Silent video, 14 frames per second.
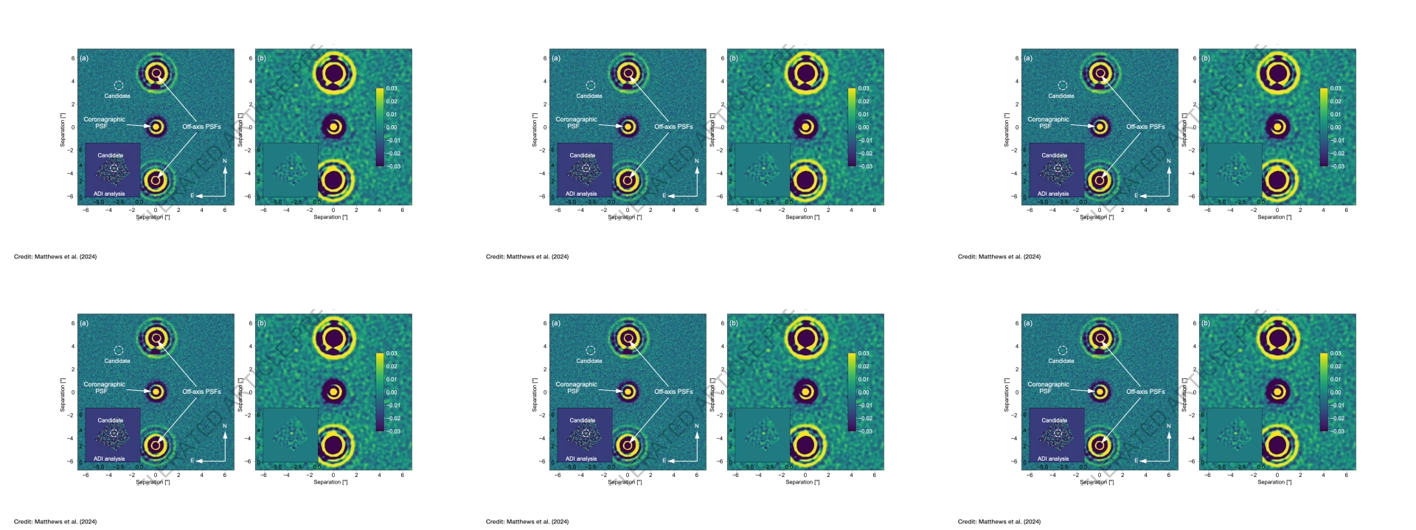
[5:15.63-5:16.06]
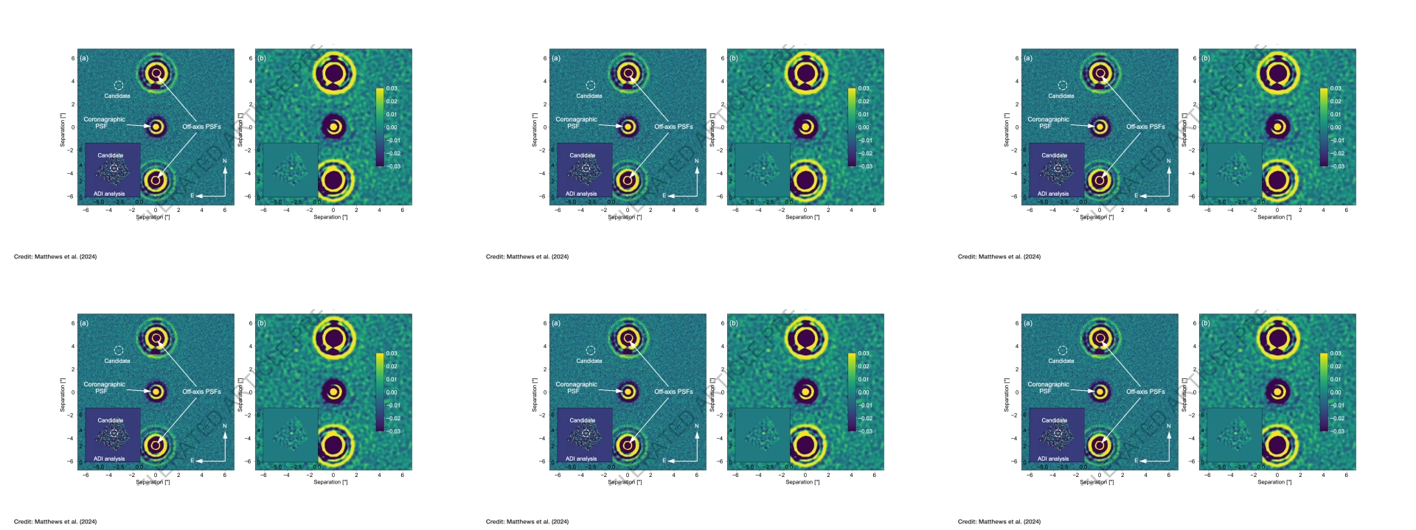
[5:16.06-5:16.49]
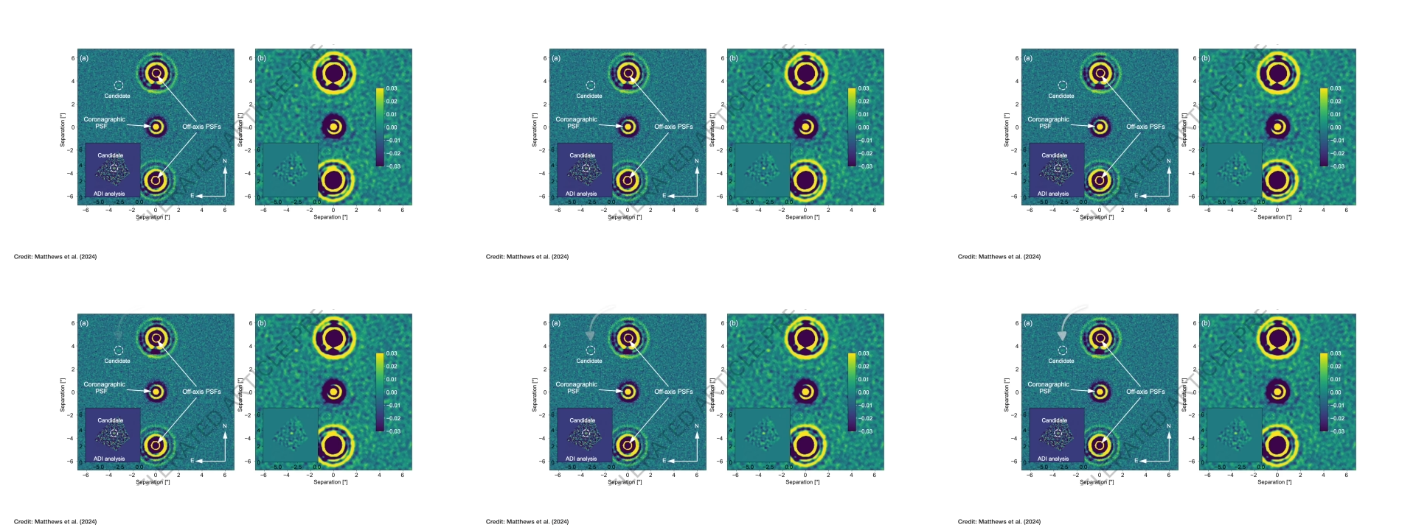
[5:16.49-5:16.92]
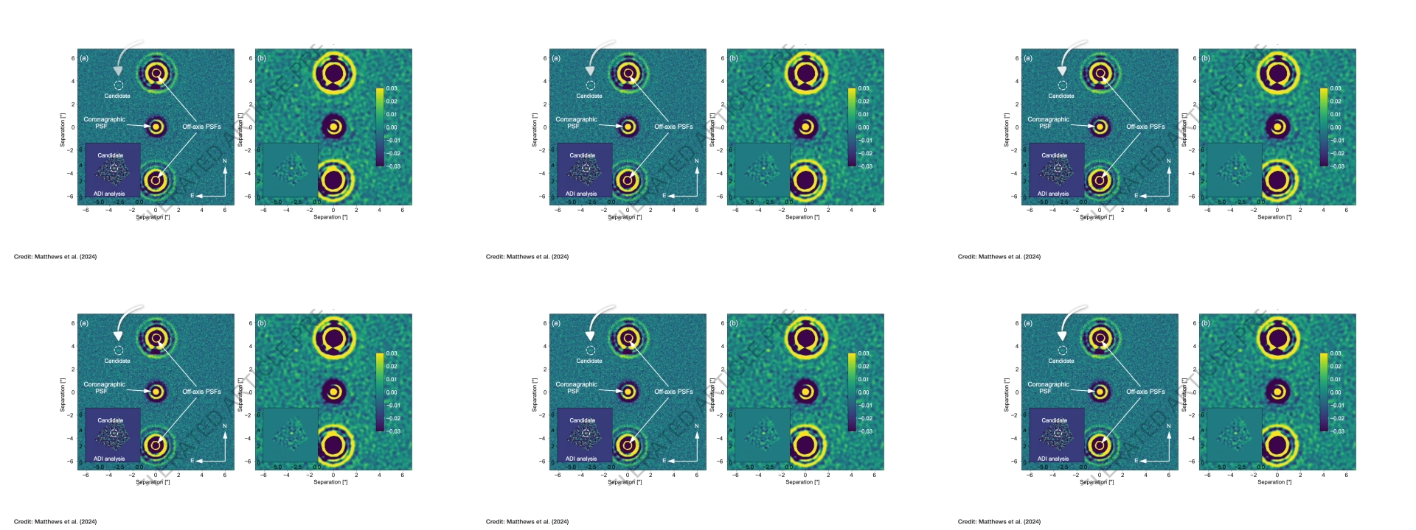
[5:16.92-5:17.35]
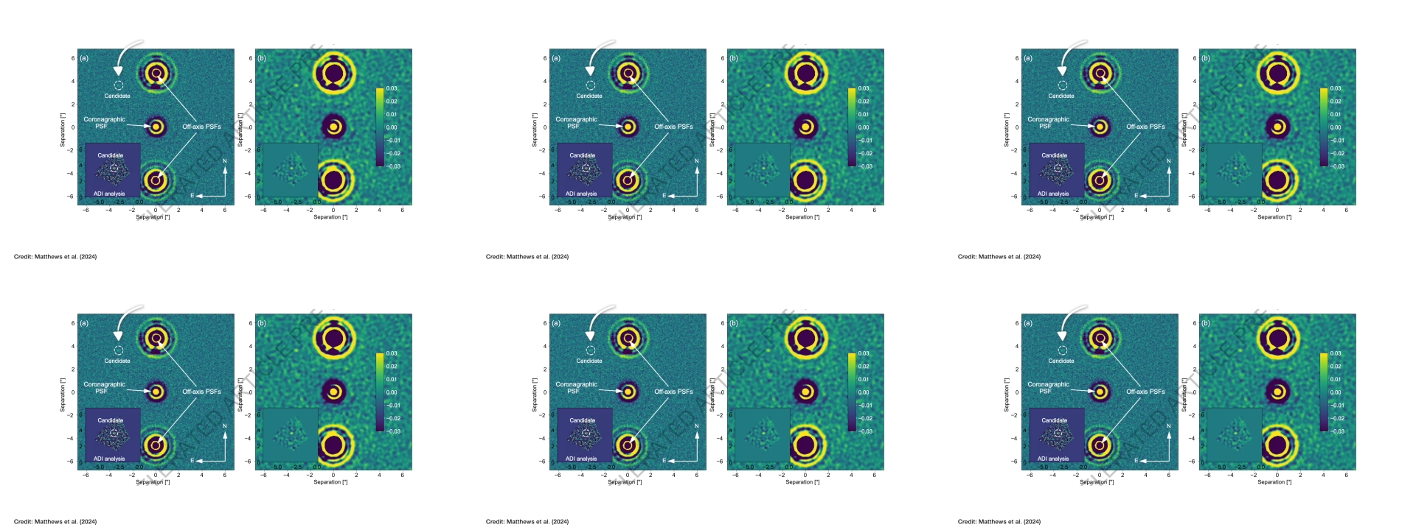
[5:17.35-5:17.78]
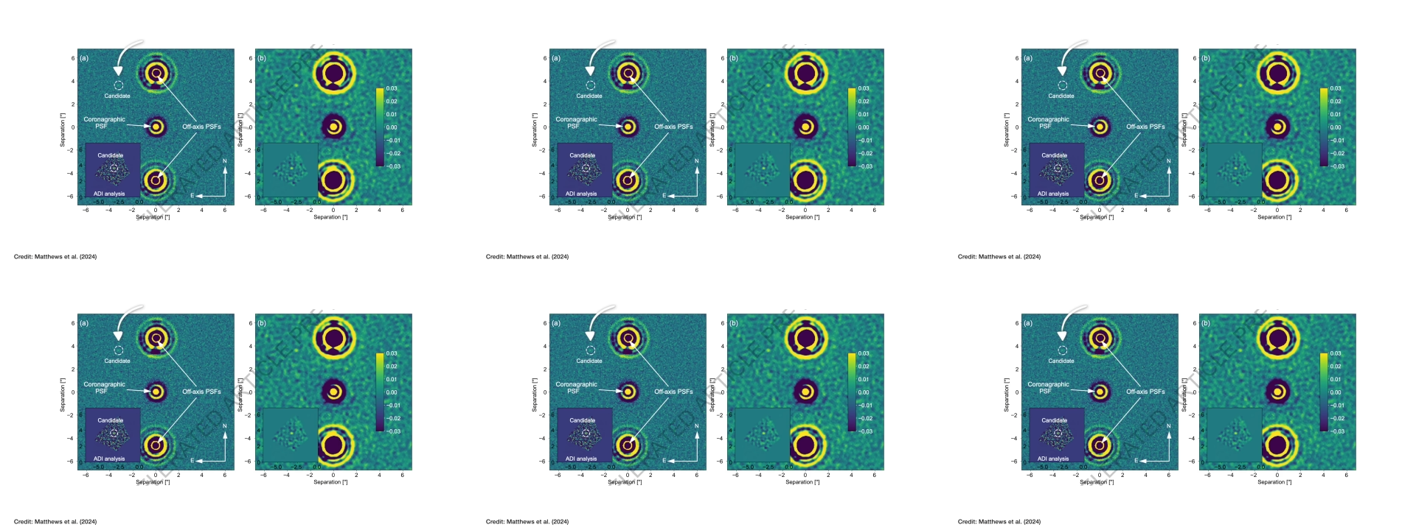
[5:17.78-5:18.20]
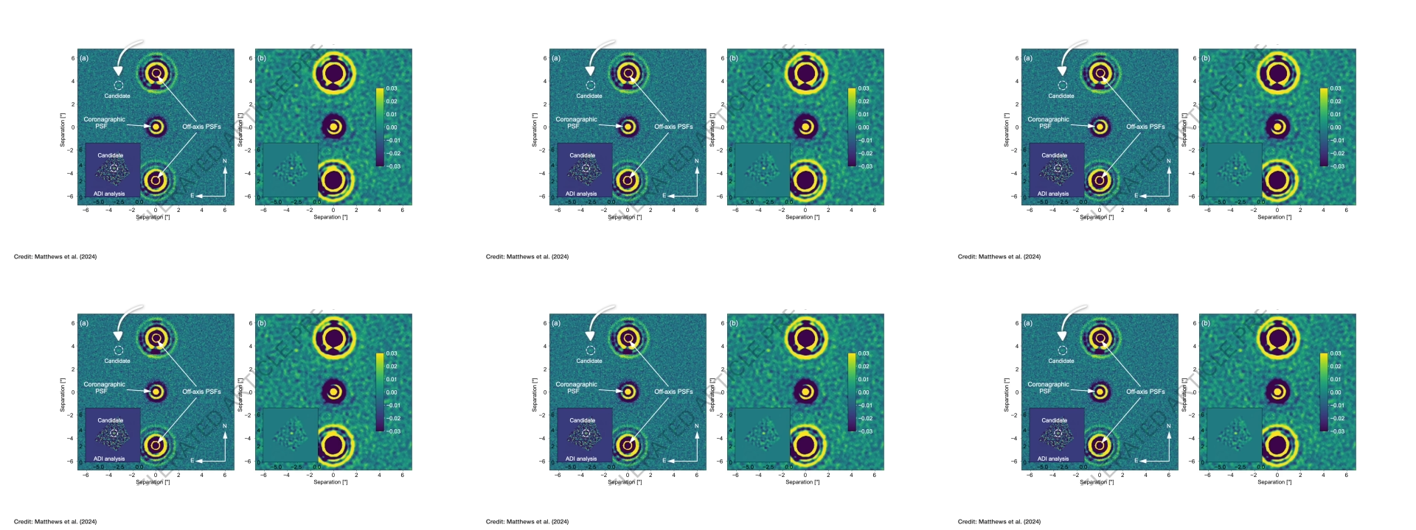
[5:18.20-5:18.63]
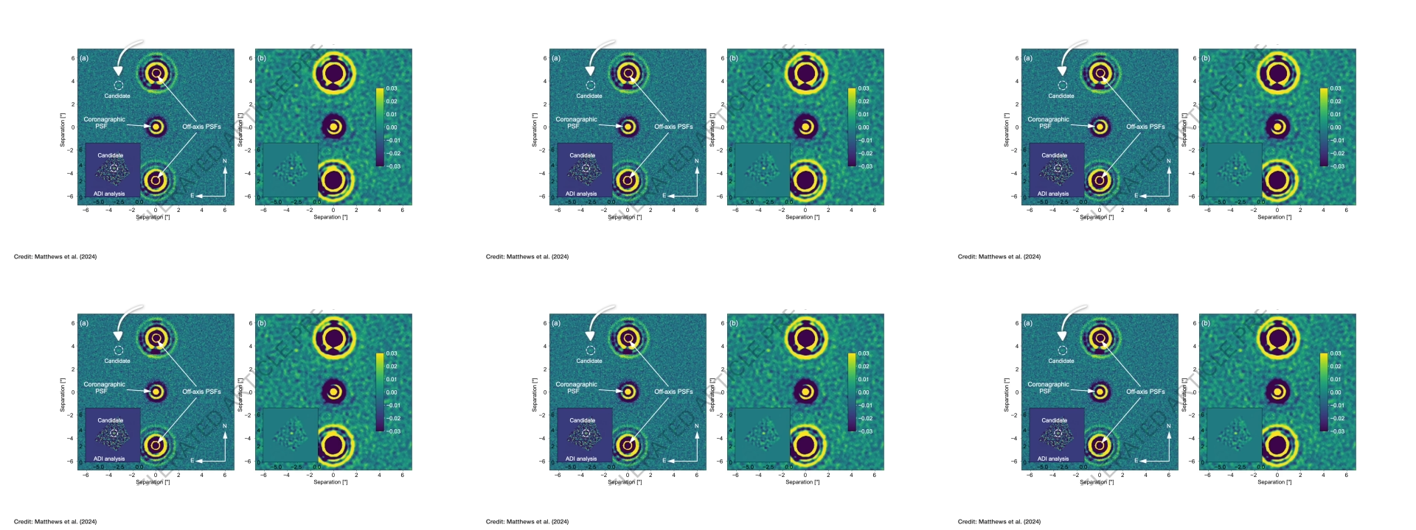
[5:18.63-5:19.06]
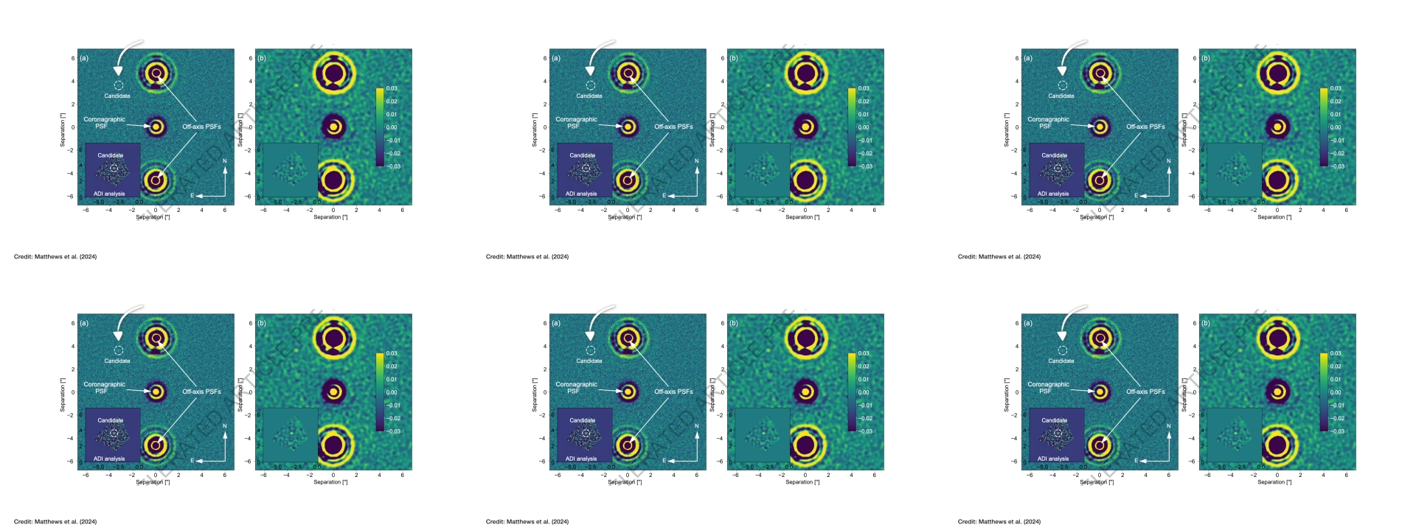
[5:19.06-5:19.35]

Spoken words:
Nobody's mouth can be seen.